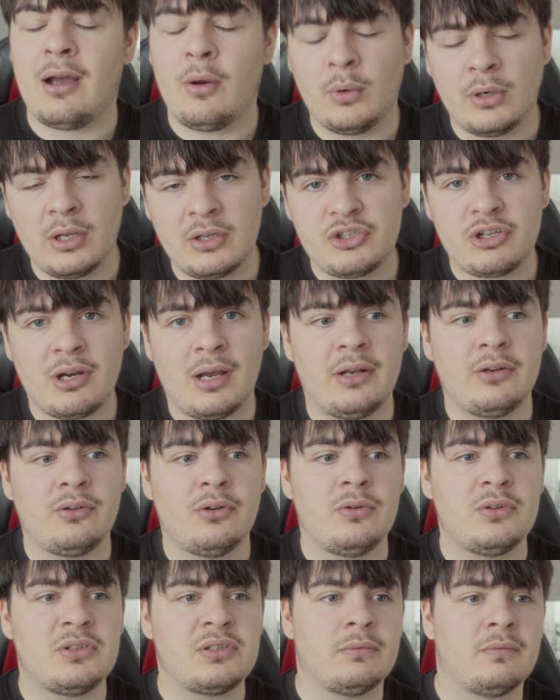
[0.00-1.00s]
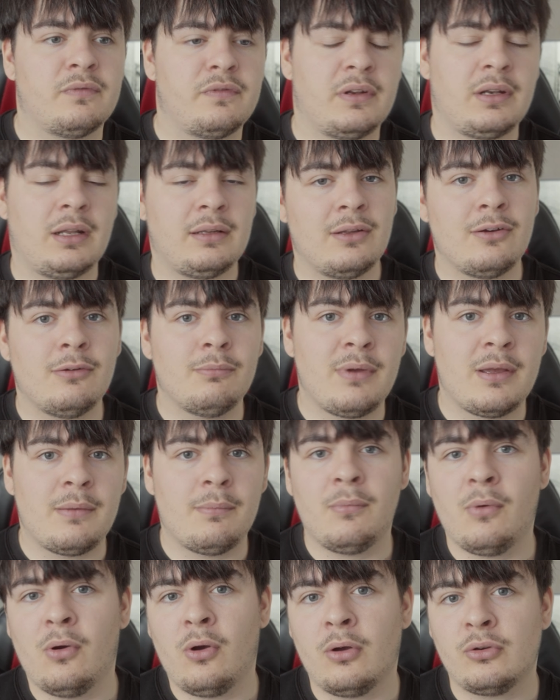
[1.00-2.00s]
I want to try and do something a little
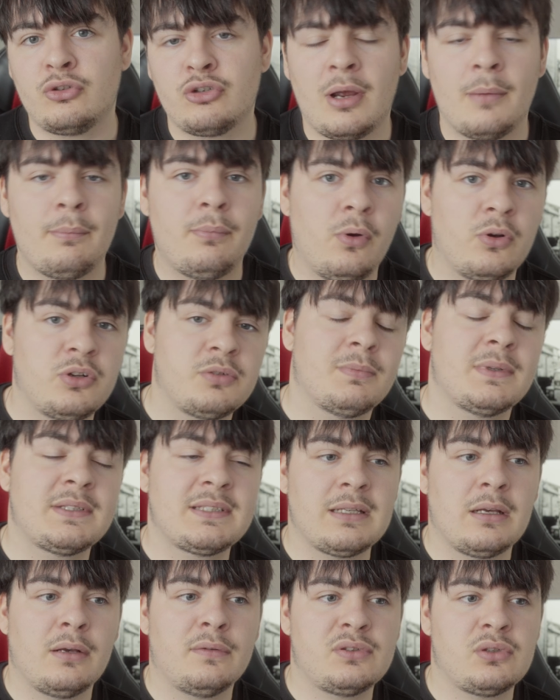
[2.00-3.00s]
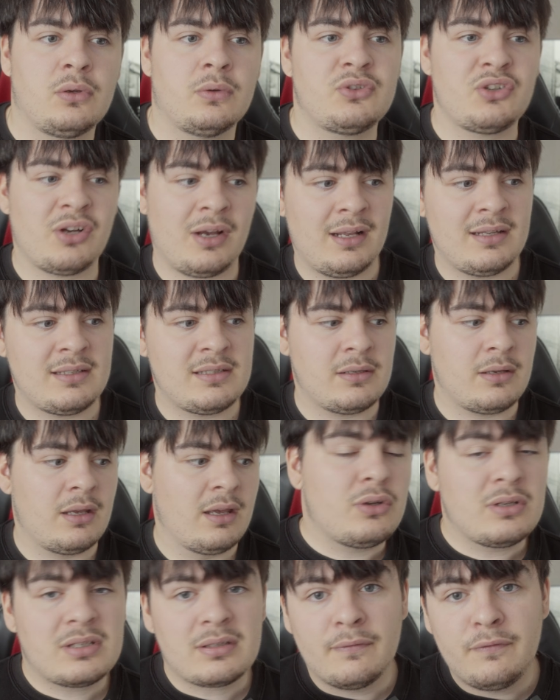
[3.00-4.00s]
bit more, try and push myself. So I tried to
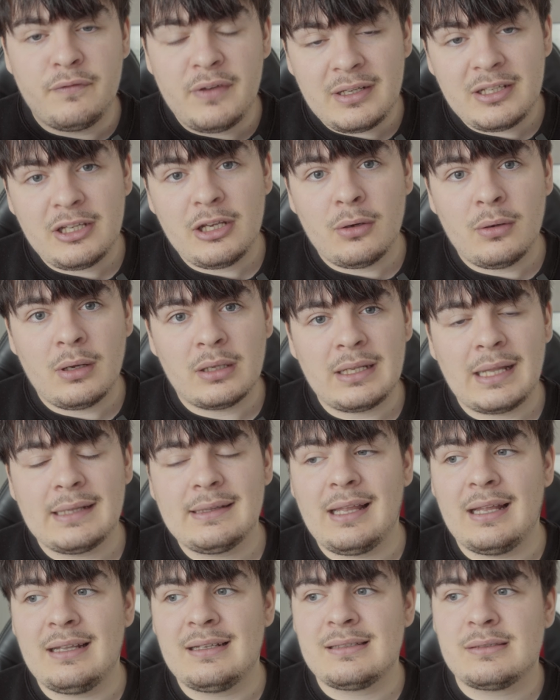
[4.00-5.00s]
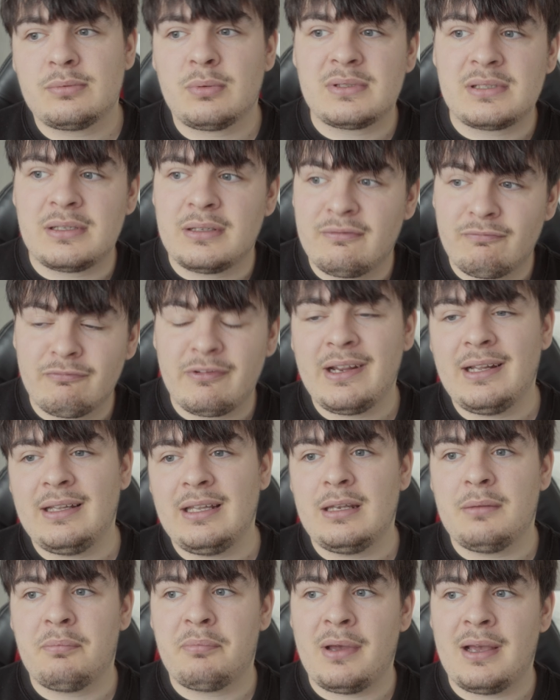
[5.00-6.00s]
do some video on that lens, wasn't
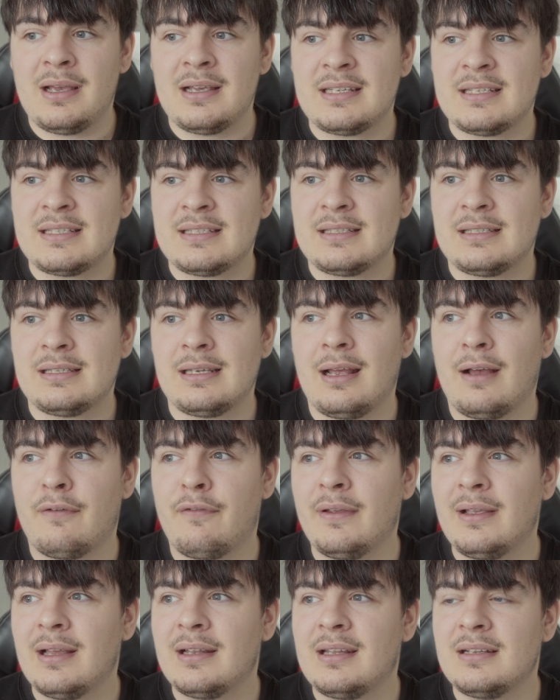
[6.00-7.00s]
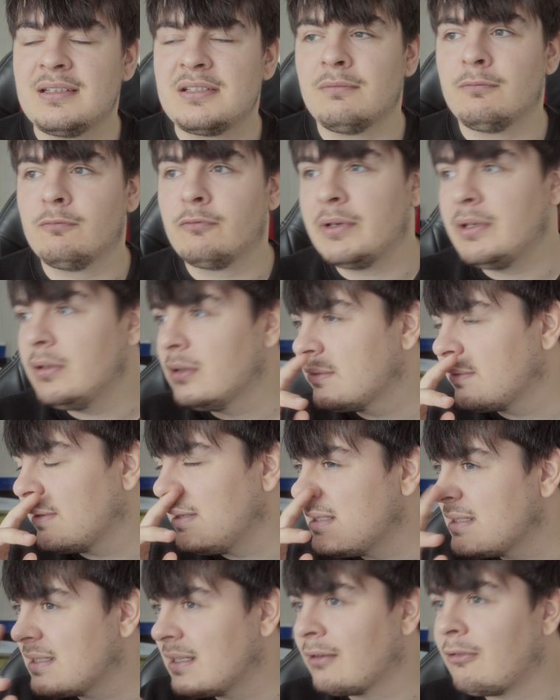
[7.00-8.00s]
really the best. I think I did some reels for
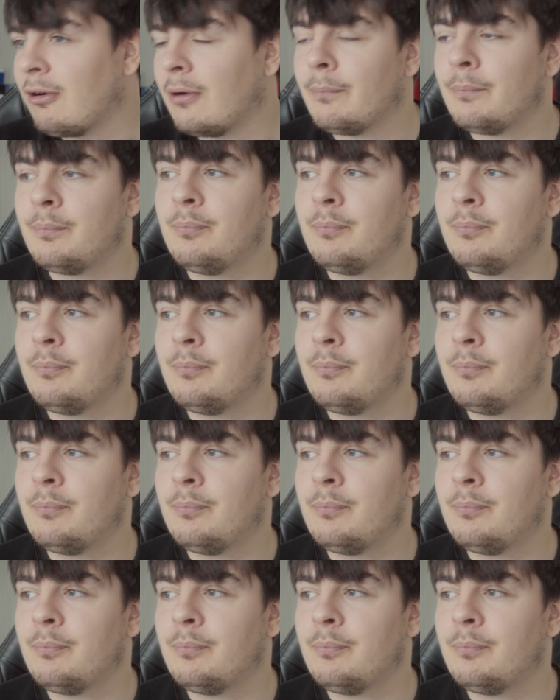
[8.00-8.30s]
Instagram,